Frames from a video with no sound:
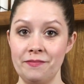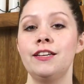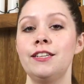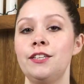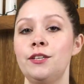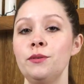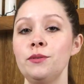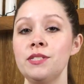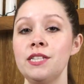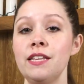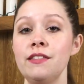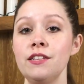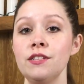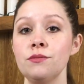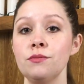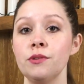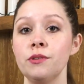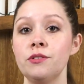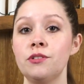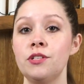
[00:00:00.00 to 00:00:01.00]
You see this
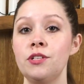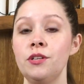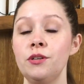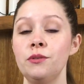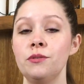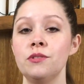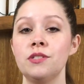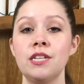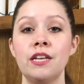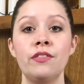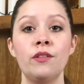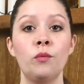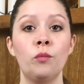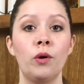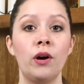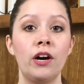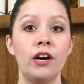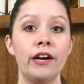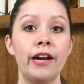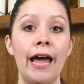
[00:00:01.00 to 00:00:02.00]
root used in the
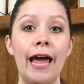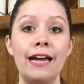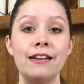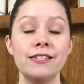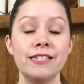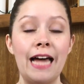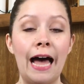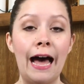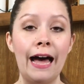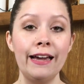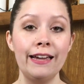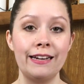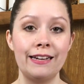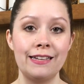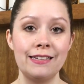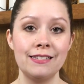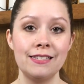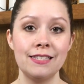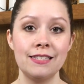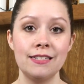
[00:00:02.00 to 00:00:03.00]
word
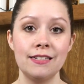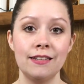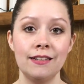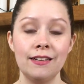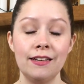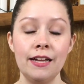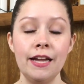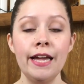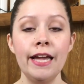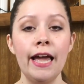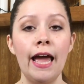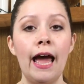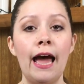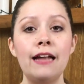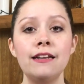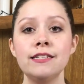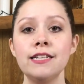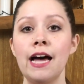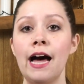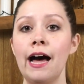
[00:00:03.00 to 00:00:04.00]
antagonist.
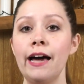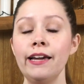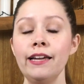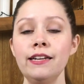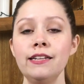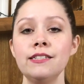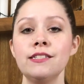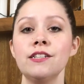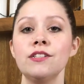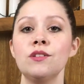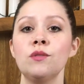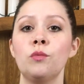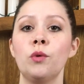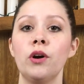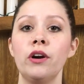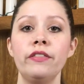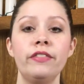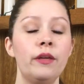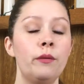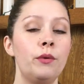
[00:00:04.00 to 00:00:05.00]
Antagonist is a
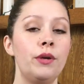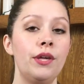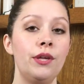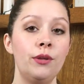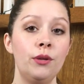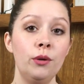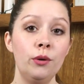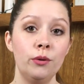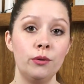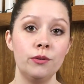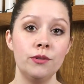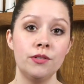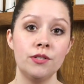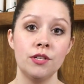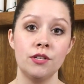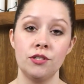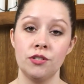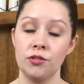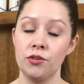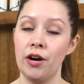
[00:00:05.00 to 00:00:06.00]
word that we use to
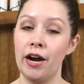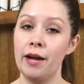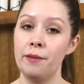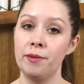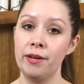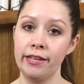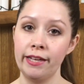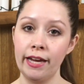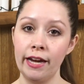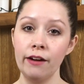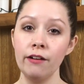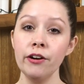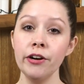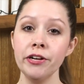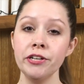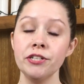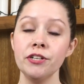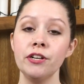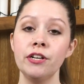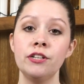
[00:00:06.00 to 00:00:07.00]
describe a
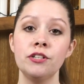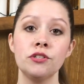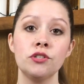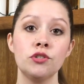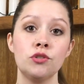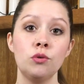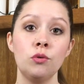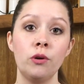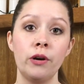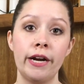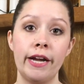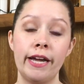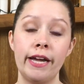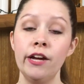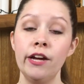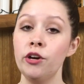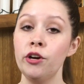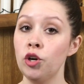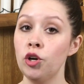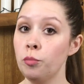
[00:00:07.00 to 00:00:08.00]
character in a story
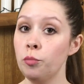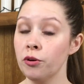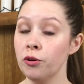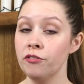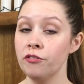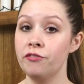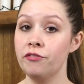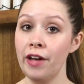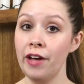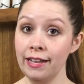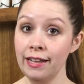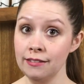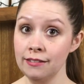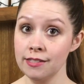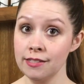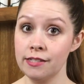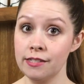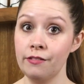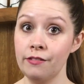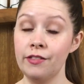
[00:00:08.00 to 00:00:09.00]
who
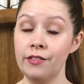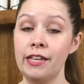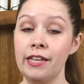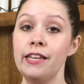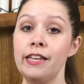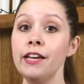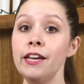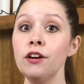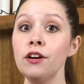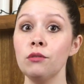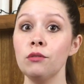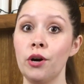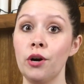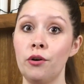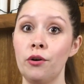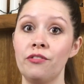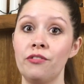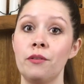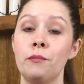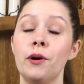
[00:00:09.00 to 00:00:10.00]
prevents the
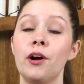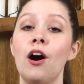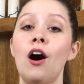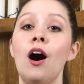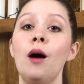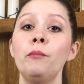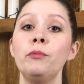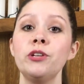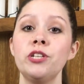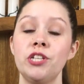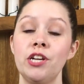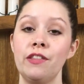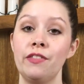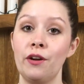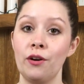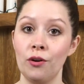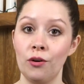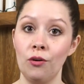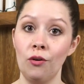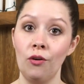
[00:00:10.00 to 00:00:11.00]
hero from accomplishing
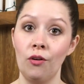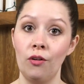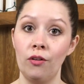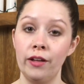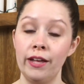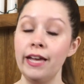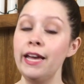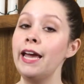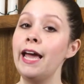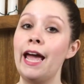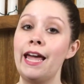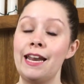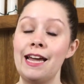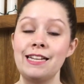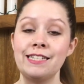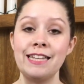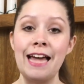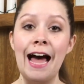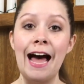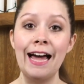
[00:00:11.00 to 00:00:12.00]
their goal, an
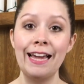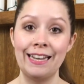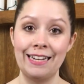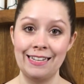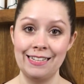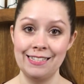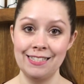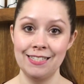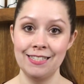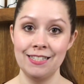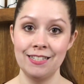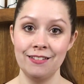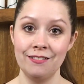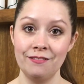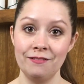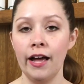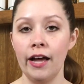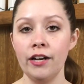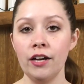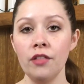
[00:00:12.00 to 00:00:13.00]
antagonist.
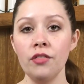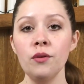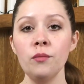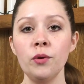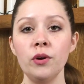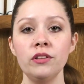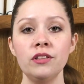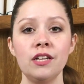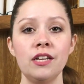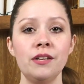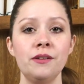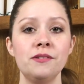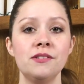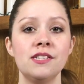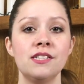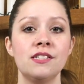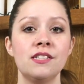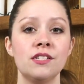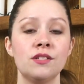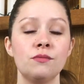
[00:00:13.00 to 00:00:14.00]
Another word that
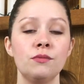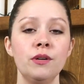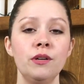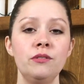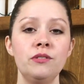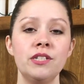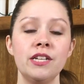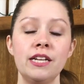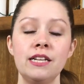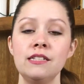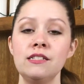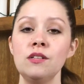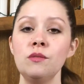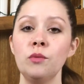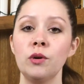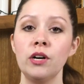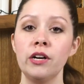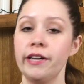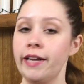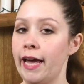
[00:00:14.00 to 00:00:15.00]
uses this root is the
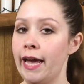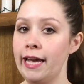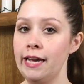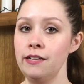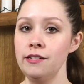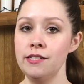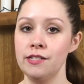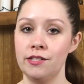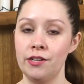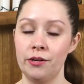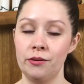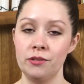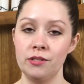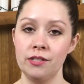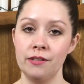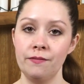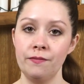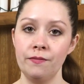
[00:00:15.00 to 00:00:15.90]
word antidote.